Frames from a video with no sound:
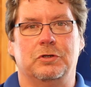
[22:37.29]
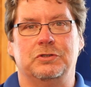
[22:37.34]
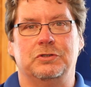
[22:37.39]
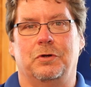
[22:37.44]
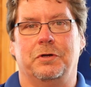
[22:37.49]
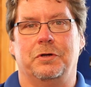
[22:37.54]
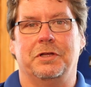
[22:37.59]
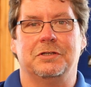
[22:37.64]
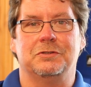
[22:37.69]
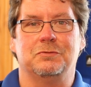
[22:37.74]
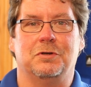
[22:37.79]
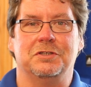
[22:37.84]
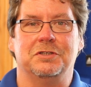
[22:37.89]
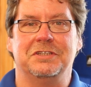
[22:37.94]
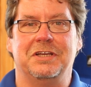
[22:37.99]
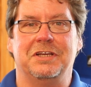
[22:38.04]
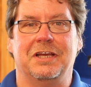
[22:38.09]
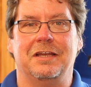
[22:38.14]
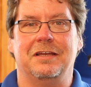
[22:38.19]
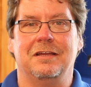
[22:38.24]
joining us
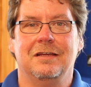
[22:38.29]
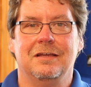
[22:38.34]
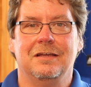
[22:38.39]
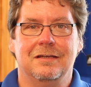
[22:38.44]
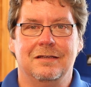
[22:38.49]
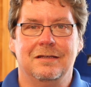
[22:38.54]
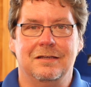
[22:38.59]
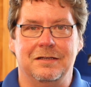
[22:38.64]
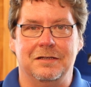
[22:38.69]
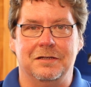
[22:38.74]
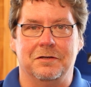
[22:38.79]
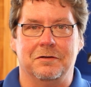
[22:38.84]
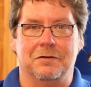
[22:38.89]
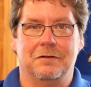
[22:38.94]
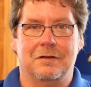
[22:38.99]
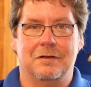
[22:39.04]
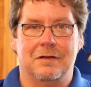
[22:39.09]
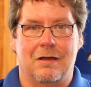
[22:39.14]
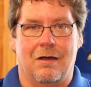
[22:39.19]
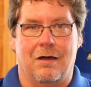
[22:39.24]
once again
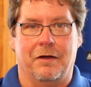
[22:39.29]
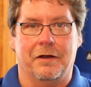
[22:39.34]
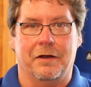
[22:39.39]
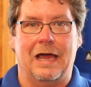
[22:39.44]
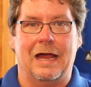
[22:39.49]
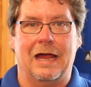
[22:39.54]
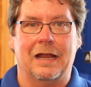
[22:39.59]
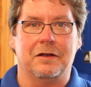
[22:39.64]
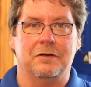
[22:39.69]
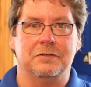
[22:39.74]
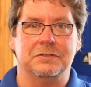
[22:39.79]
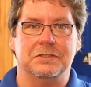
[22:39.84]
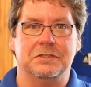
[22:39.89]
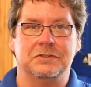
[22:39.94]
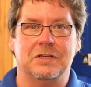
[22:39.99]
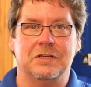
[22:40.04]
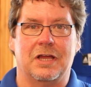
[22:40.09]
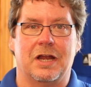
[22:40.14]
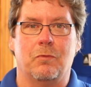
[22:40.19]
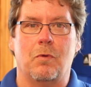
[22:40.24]
here on Islanders
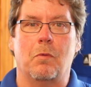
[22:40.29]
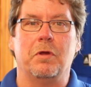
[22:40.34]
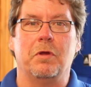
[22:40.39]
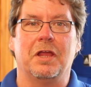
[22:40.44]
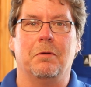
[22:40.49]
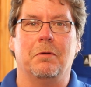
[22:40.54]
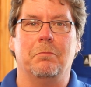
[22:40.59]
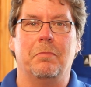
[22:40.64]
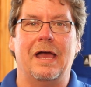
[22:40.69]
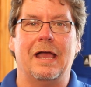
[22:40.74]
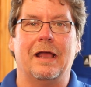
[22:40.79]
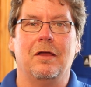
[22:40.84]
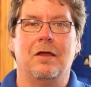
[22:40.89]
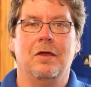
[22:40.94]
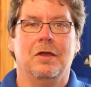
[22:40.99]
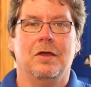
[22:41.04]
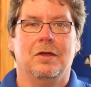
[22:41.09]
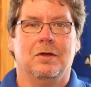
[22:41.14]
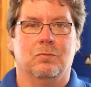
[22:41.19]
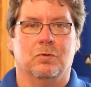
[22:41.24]
Insider. When we come back,
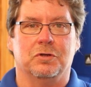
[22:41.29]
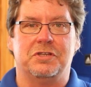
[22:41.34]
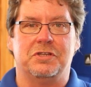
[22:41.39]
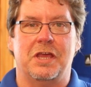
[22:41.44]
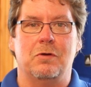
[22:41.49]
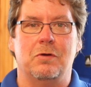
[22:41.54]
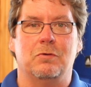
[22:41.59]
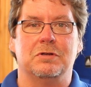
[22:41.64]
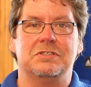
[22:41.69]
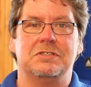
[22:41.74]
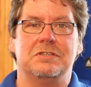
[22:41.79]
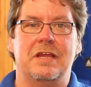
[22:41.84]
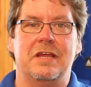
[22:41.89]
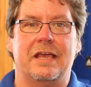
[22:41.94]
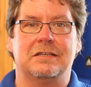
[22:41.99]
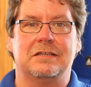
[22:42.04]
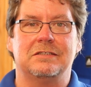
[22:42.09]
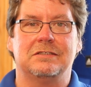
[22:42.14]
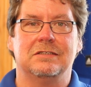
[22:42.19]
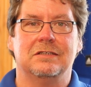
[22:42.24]
we'll tell you what's
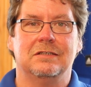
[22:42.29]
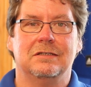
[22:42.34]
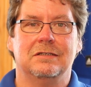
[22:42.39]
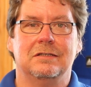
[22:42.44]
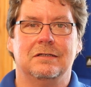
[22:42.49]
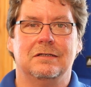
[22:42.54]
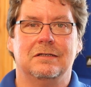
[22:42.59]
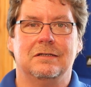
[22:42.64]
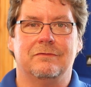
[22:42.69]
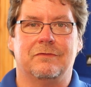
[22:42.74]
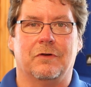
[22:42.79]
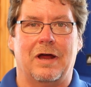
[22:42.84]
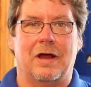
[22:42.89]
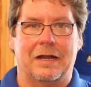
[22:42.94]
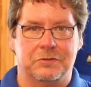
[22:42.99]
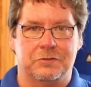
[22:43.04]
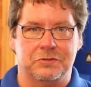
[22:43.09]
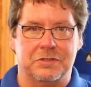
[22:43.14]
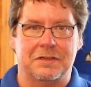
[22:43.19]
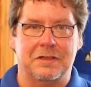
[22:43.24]
next for
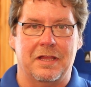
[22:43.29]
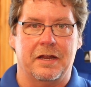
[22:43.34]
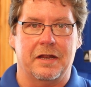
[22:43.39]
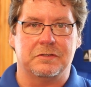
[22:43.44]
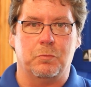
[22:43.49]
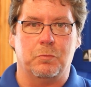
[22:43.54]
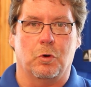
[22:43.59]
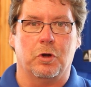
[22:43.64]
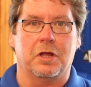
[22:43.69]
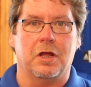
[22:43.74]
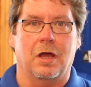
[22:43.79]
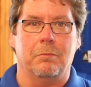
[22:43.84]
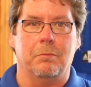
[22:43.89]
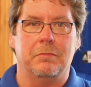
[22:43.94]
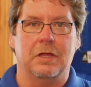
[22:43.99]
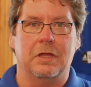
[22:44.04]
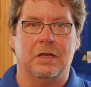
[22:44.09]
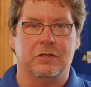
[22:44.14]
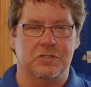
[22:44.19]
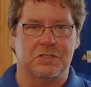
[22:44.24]
Islanders Athletics. More to
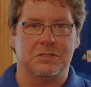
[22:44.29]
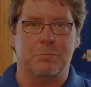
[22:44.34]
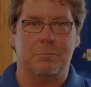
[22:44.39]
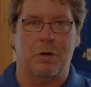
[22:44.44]
come in just a